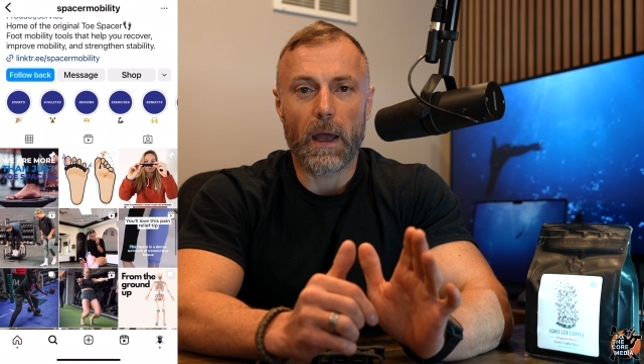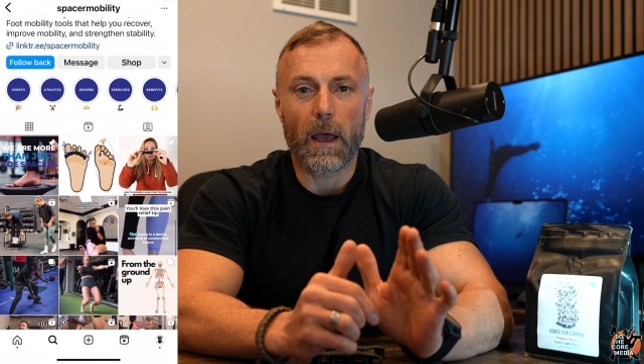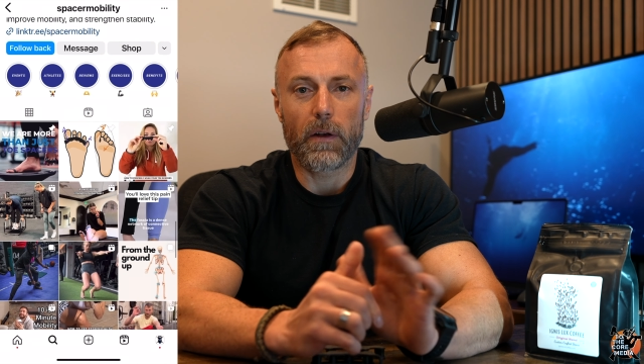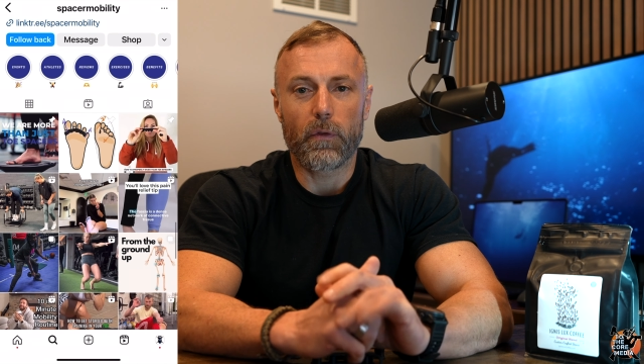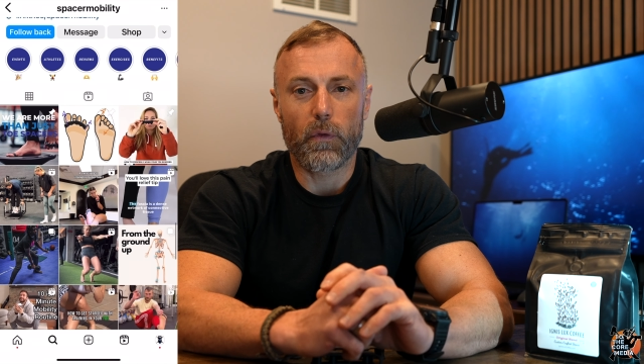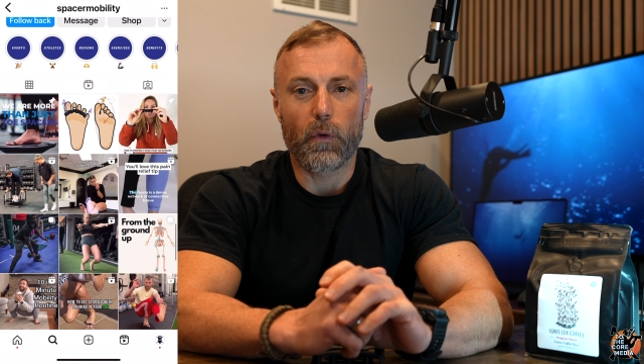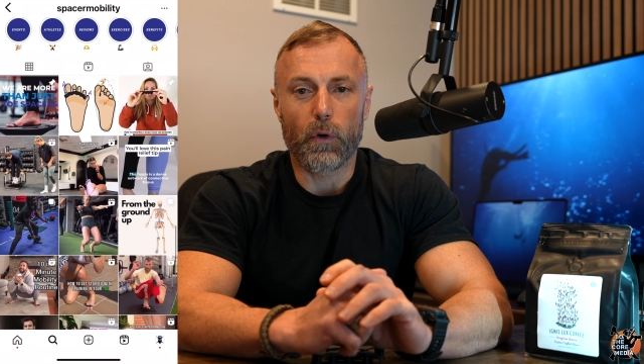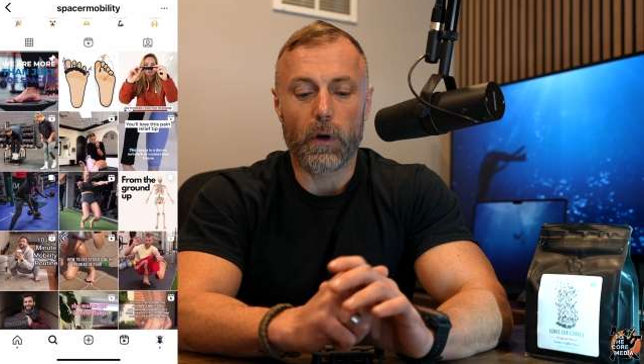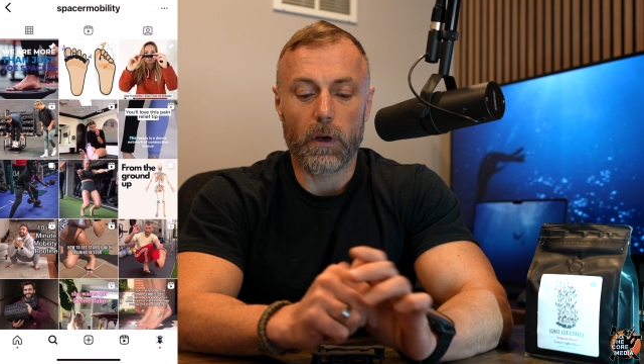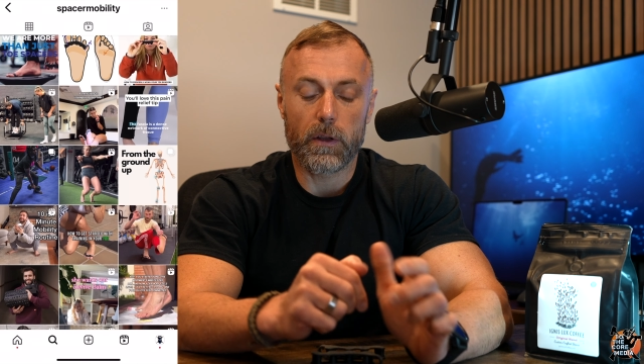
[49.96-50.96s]
ad
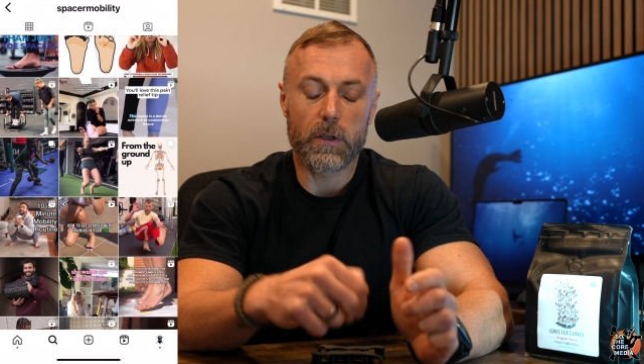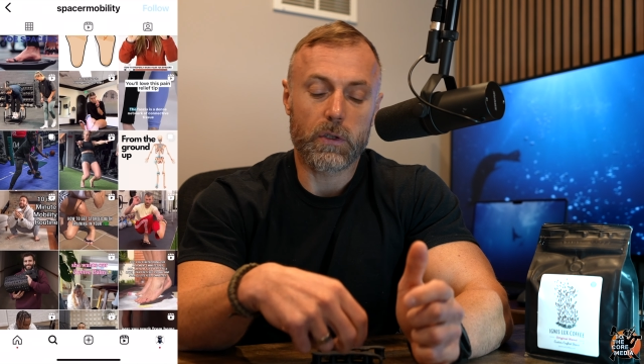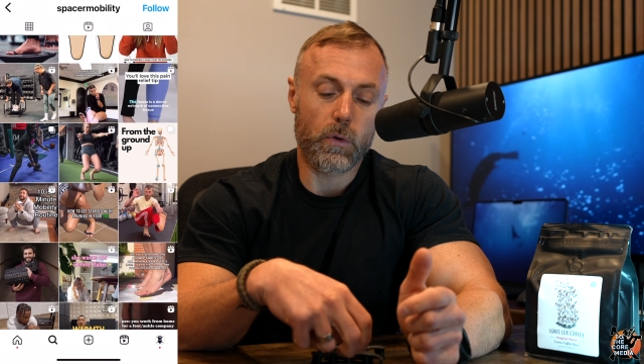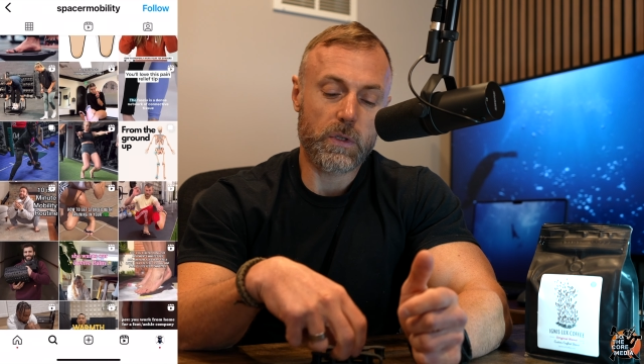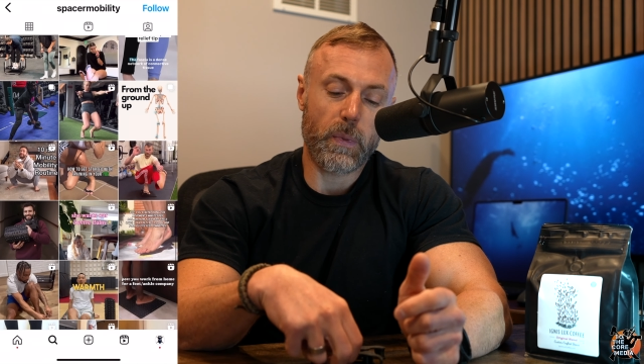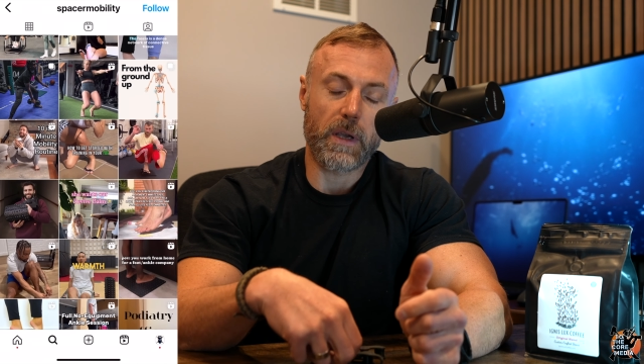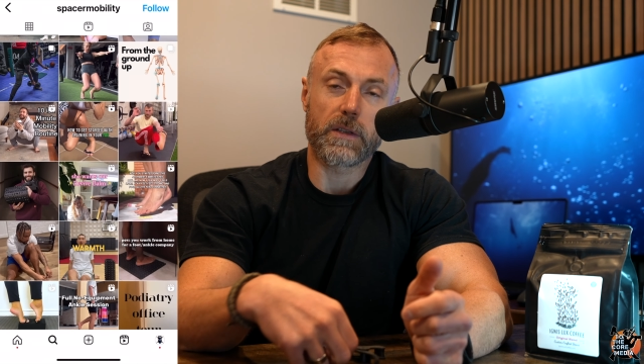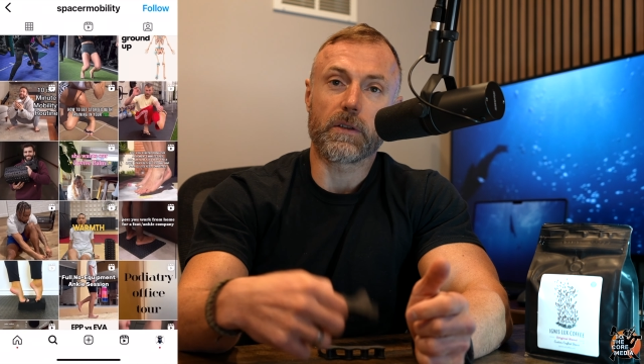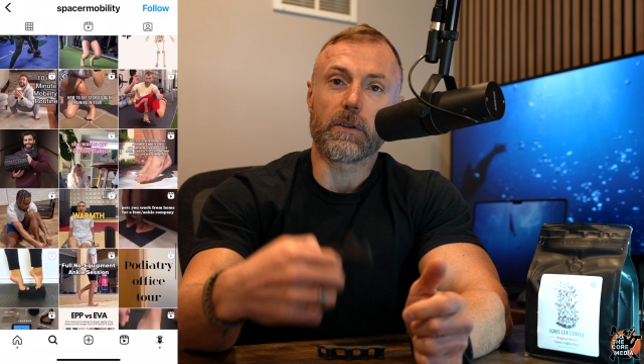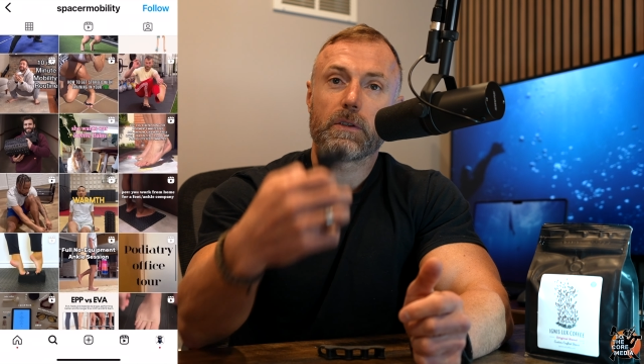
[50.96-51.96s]
for the toe
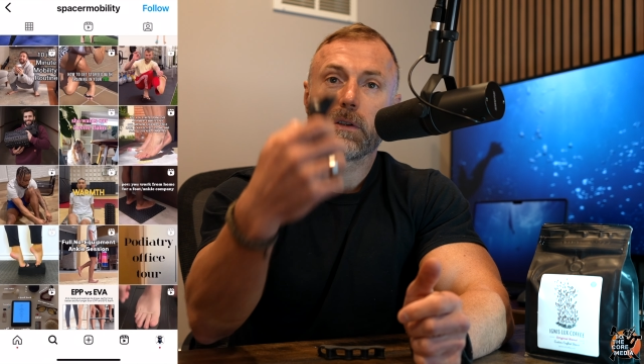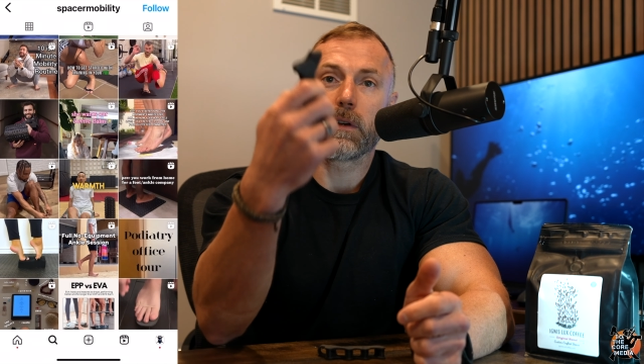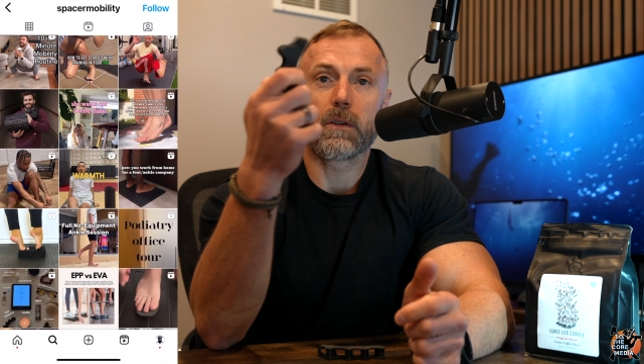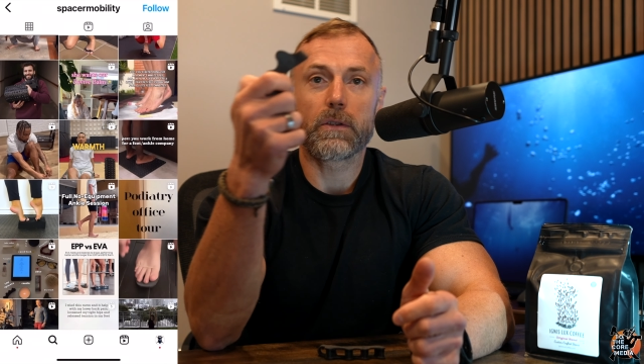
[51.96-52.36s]
spacers.